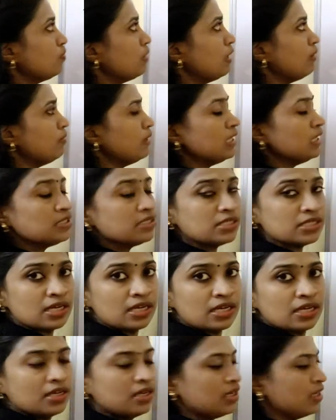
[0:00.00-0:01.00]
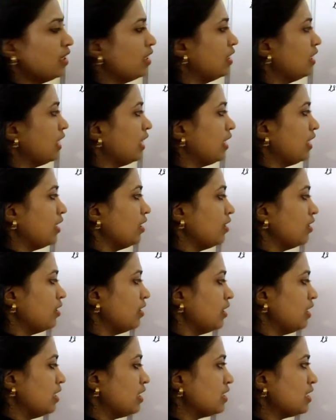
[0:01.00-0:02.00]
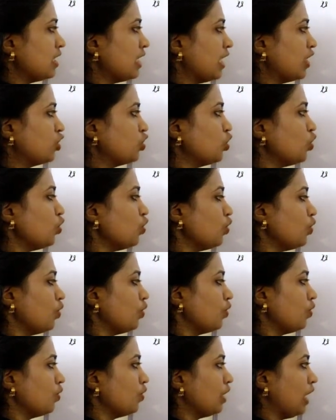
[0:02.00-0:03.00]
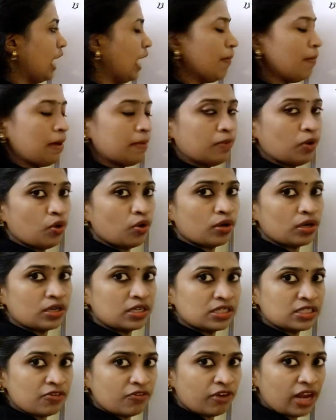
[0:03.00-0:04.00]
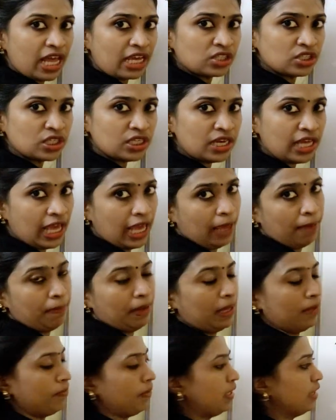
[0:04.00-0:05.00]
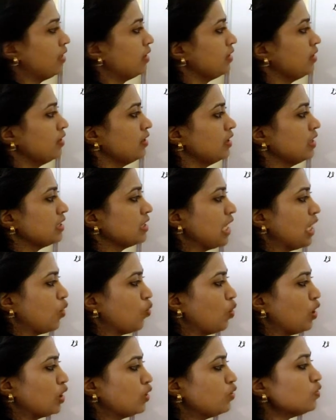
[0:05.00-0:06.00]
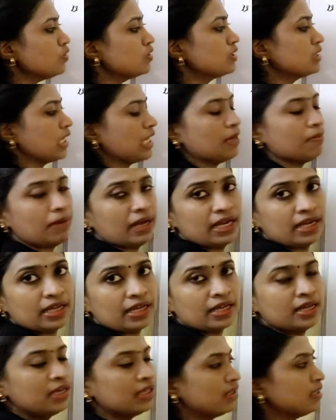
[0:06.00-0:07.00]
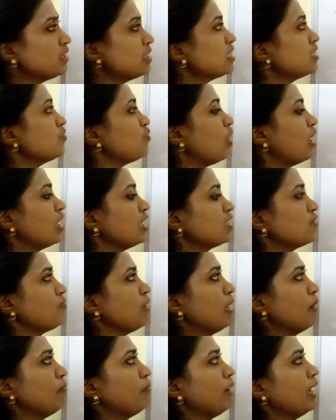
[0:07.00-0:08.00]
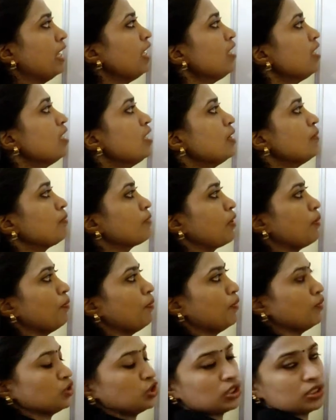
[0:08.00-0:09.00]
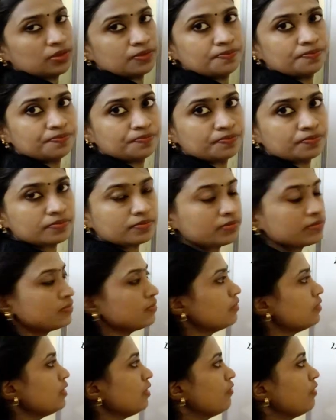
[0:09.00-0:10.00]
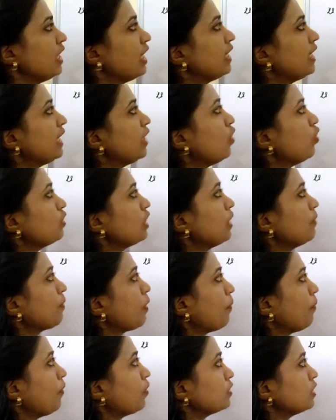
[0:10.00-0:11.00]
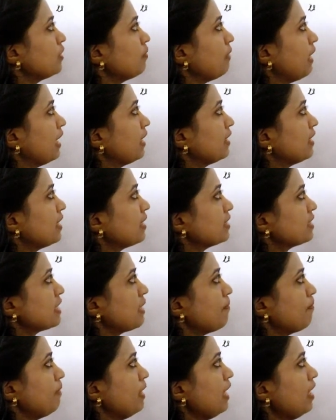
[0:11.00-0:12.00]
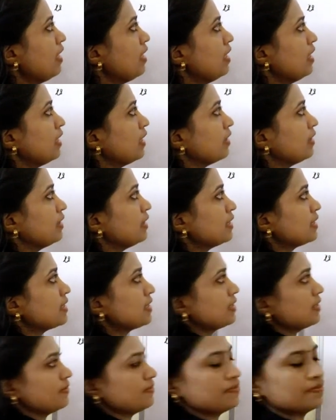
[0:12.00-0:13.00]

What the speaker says: B means it is a ratio A by B, or it is a fraction A by B is equal to C by D. This is what is meant by proportion. We are denoting proportion by the symbol this.